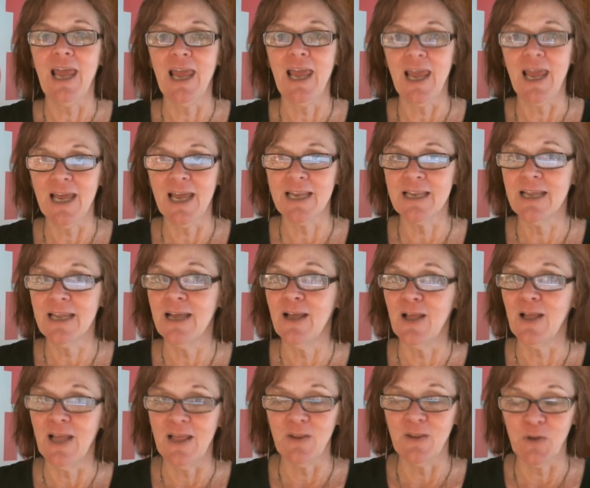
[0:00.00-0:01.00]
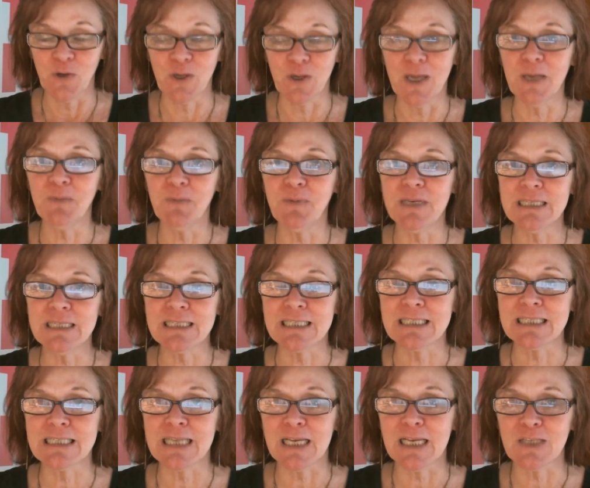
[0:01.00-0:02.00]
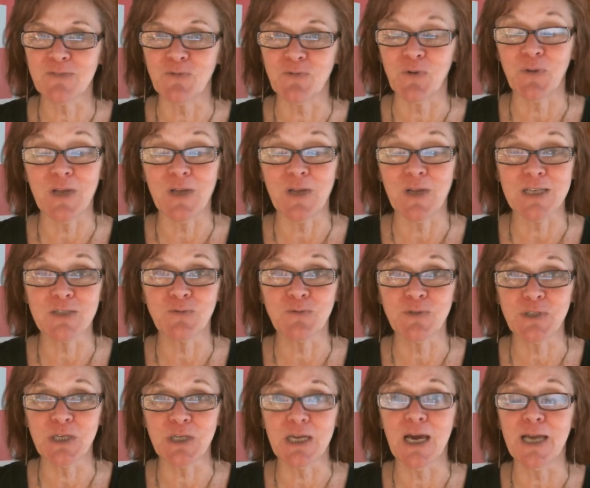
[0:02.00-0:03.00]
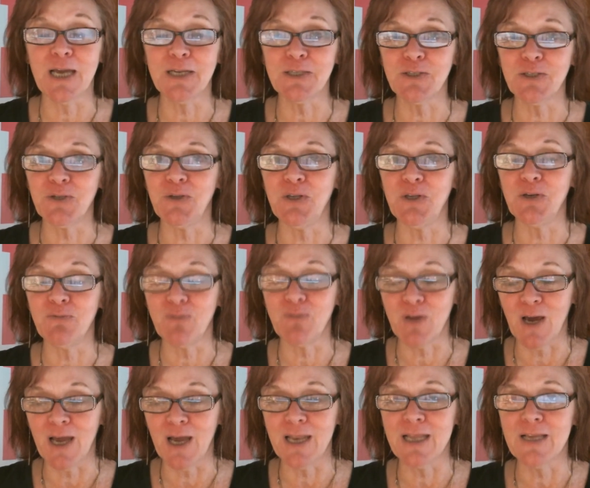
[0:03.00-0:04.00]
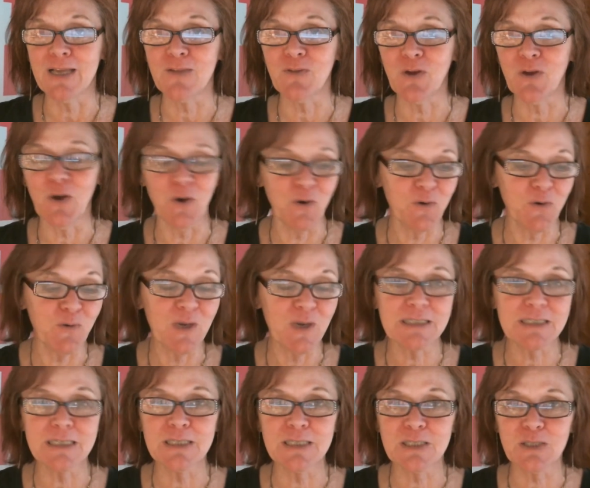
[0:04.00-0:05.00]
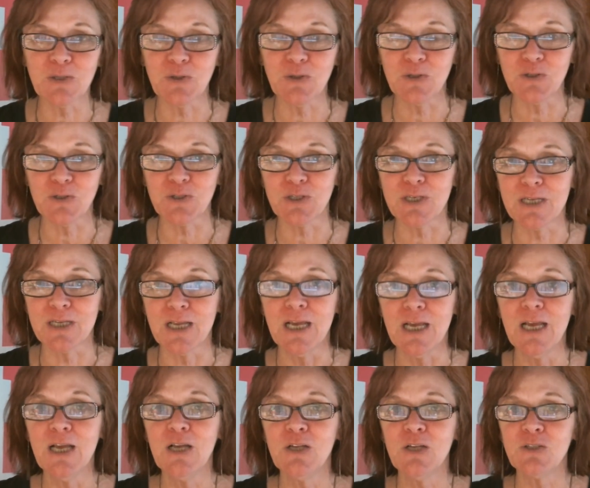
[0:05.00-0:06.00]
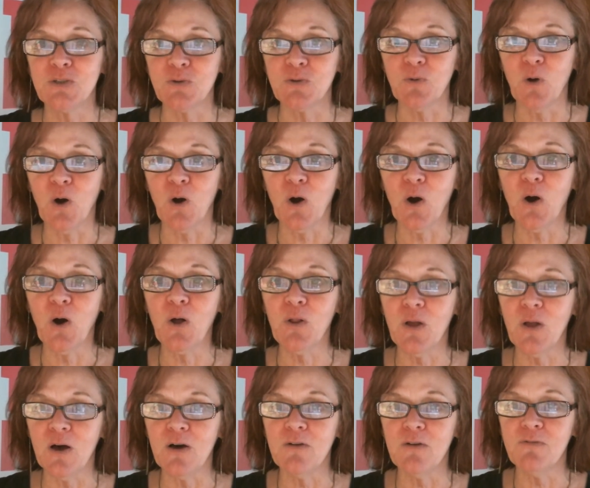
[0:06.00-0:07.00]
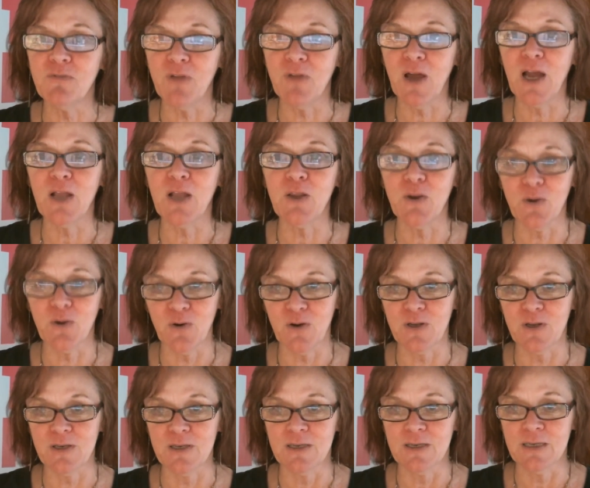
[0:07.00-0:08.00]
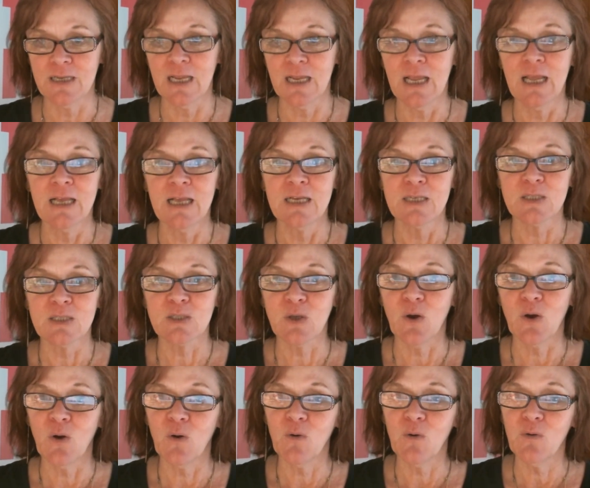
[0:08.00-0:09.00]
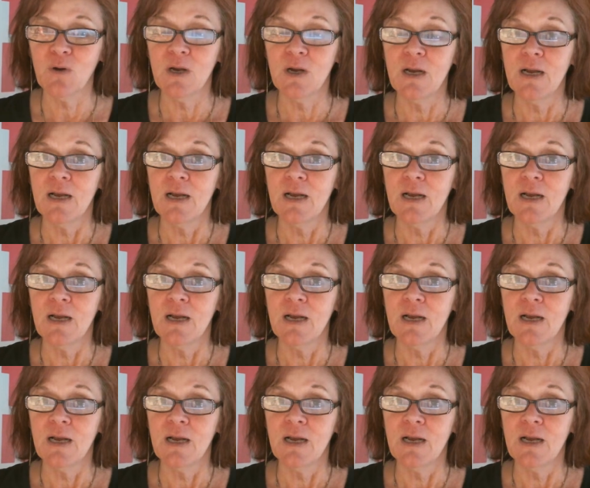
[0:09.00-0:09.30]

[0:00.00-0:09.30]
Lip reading: and you're going to be successful. That's what you got to do. You've got to get the odor exit solution to all of that urine. So